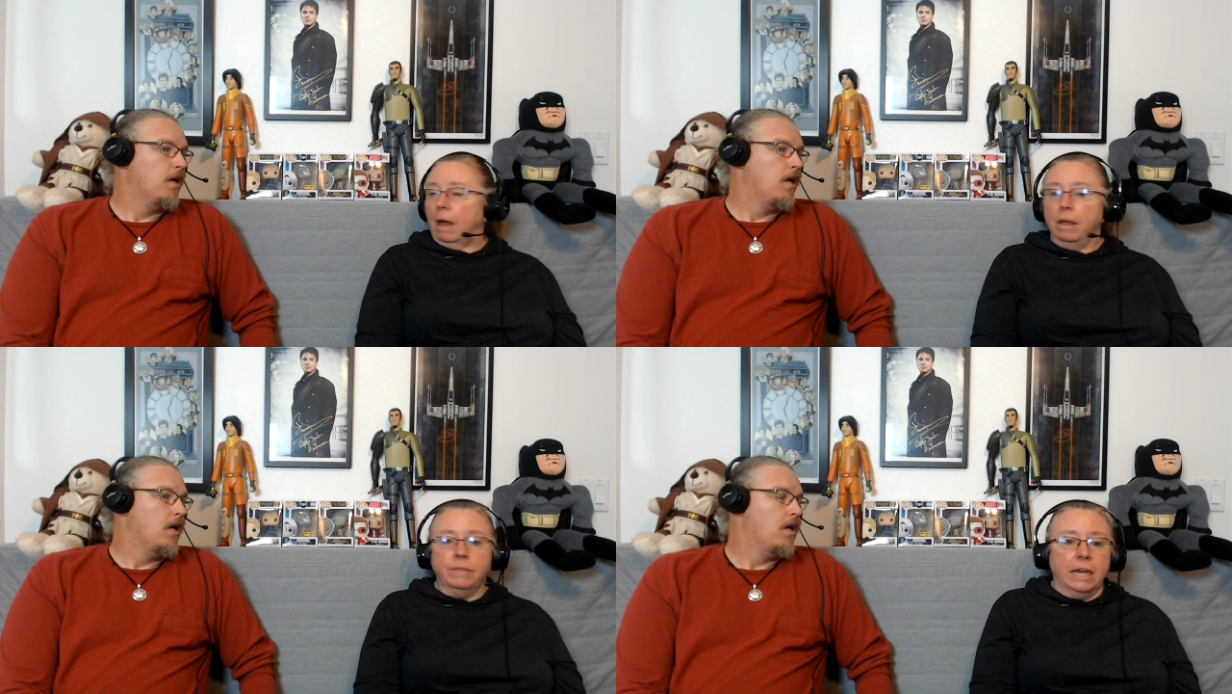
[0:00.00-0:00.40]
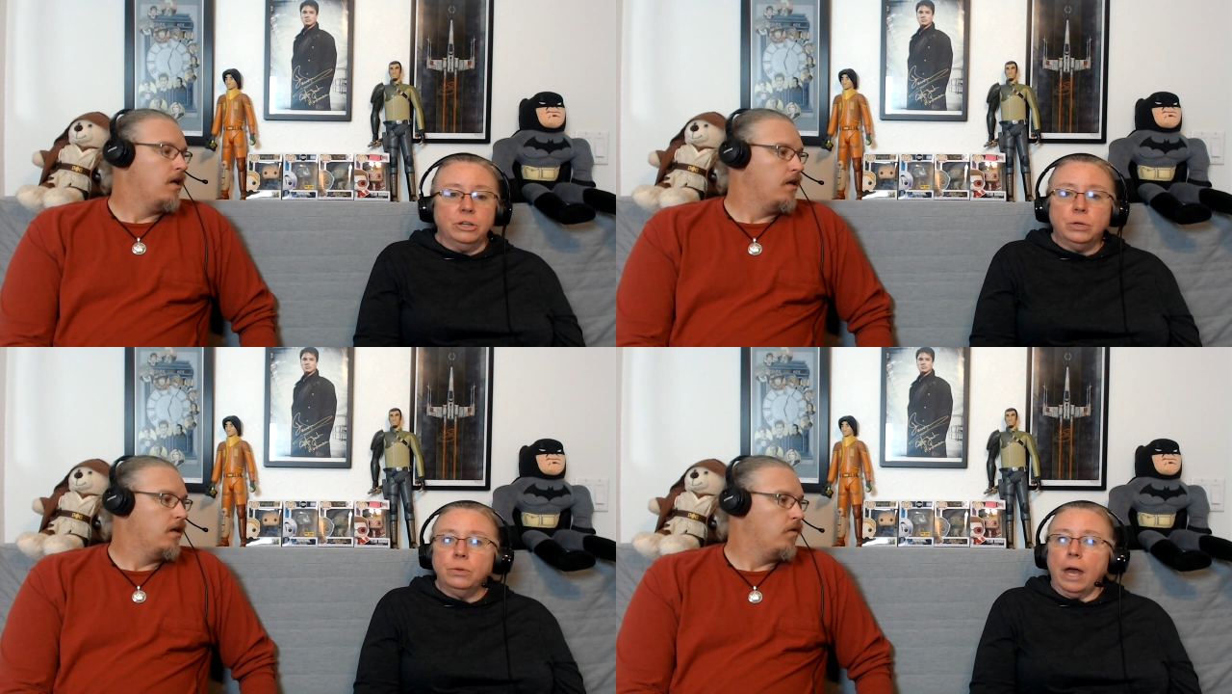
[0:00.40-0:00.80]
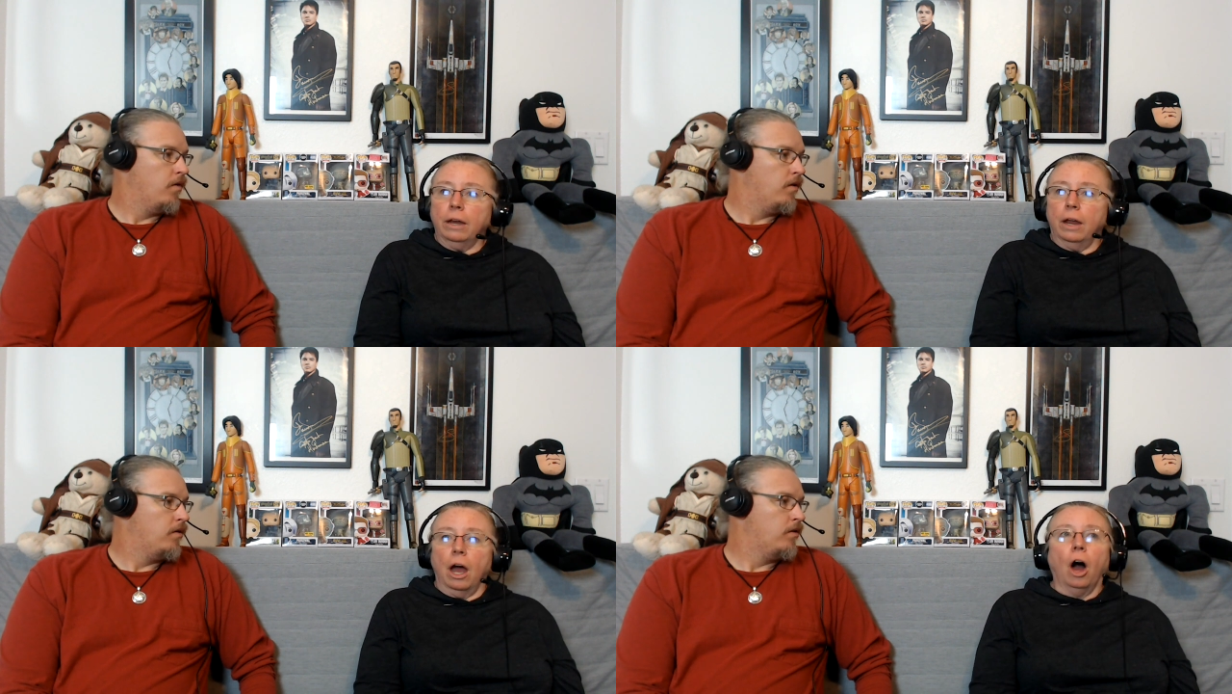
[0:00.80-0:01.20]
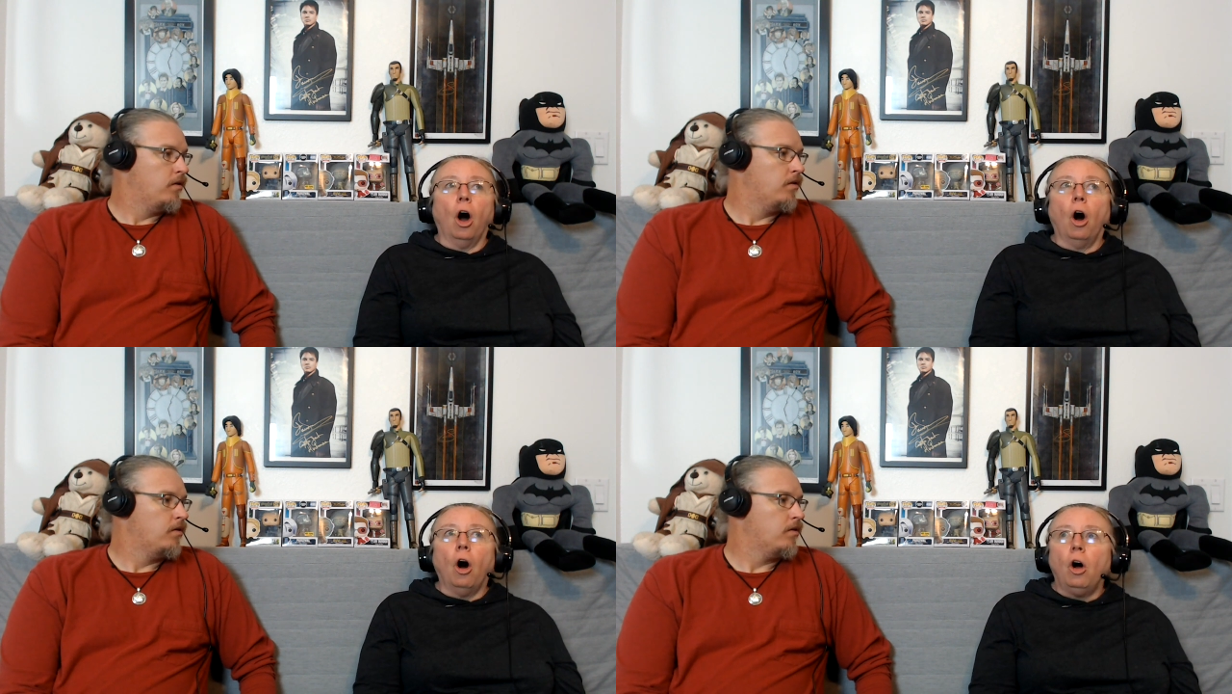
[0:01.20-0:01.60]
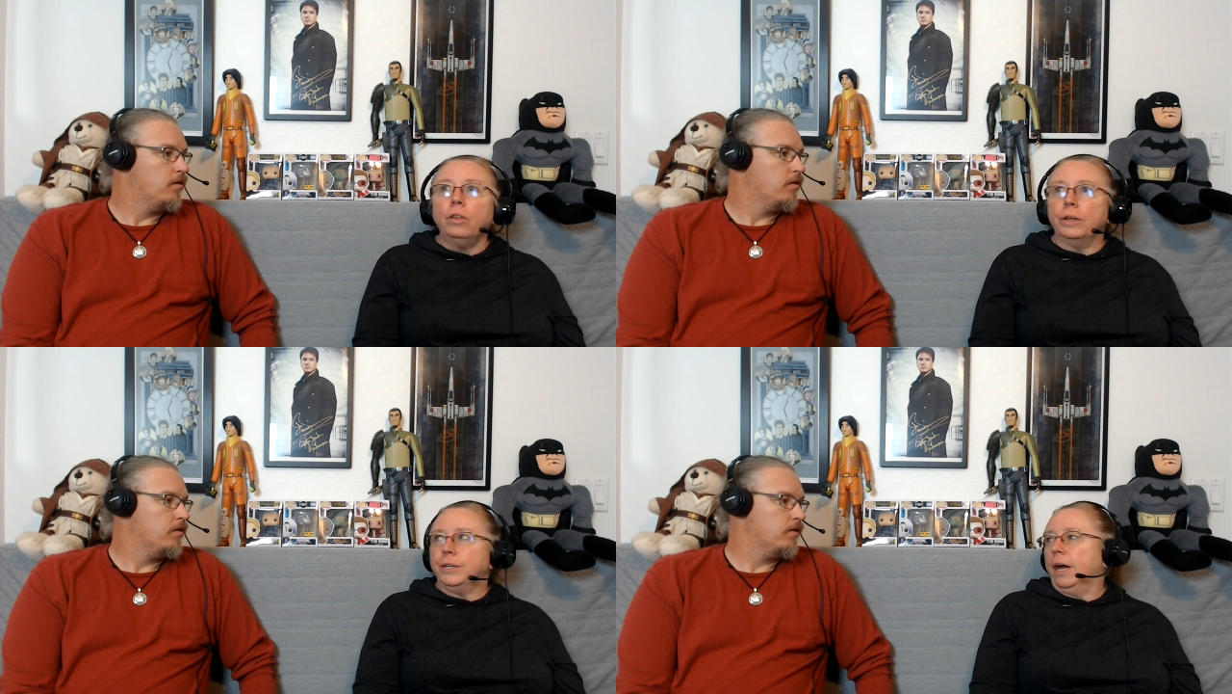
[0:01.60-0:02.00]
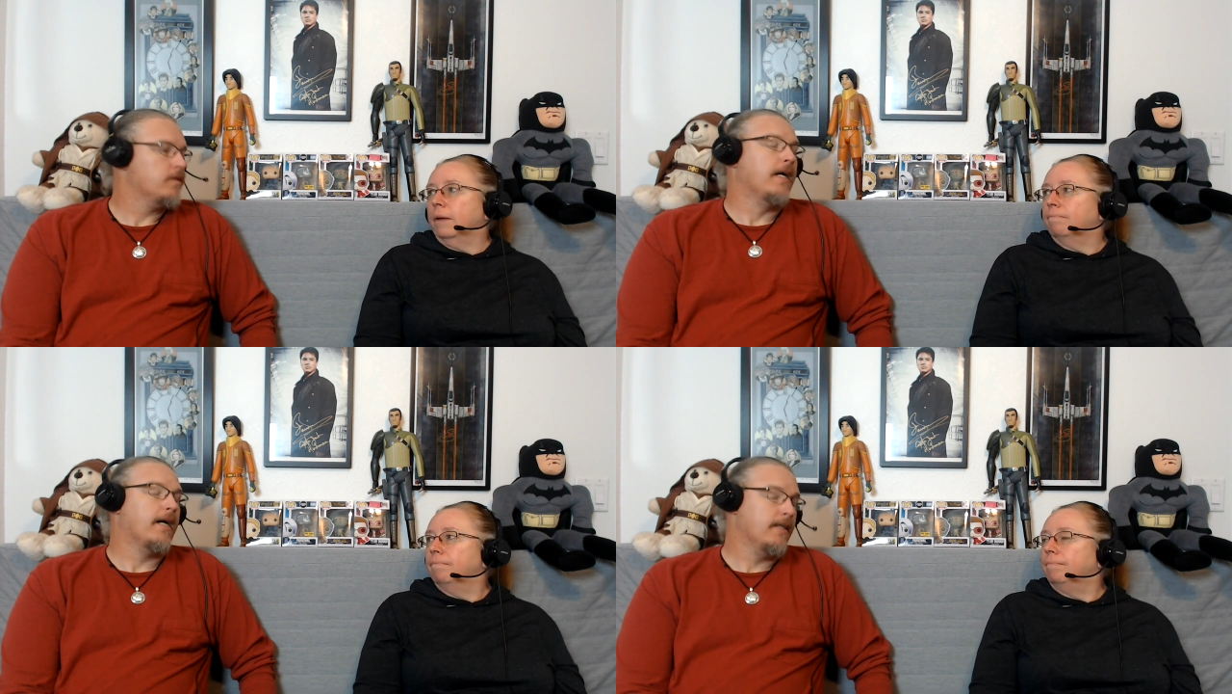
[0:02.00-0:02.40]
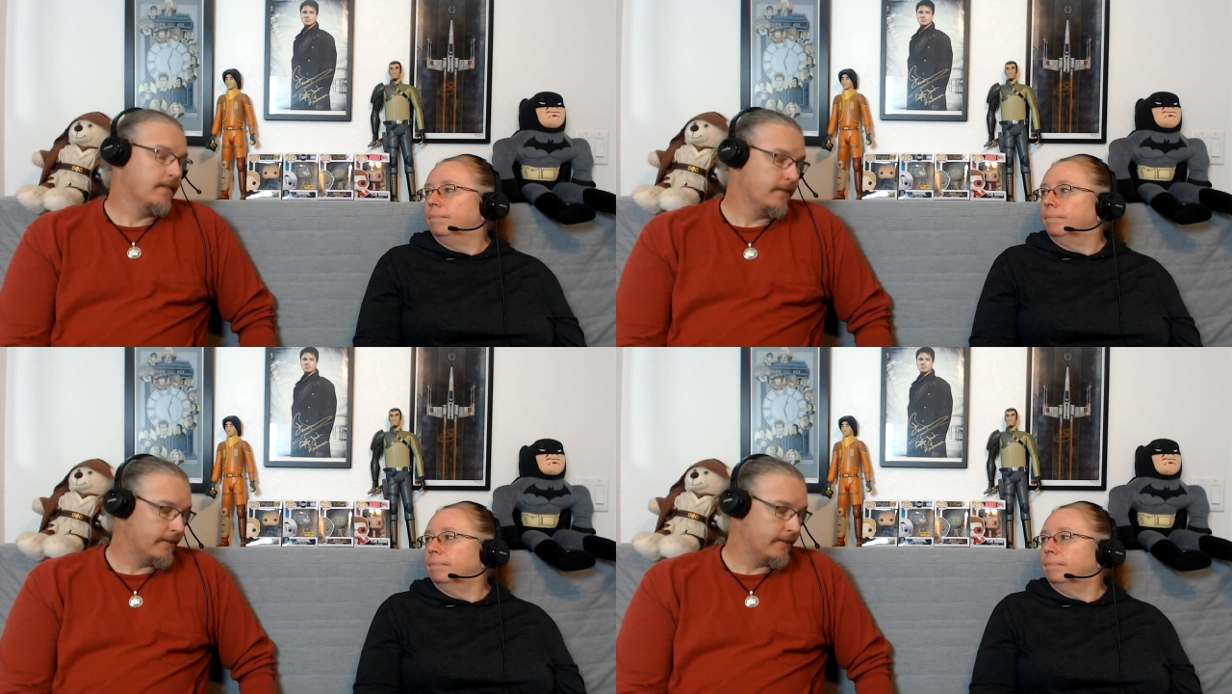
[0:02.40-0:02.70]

Speaker 1: I, they do that all the time. Yeah,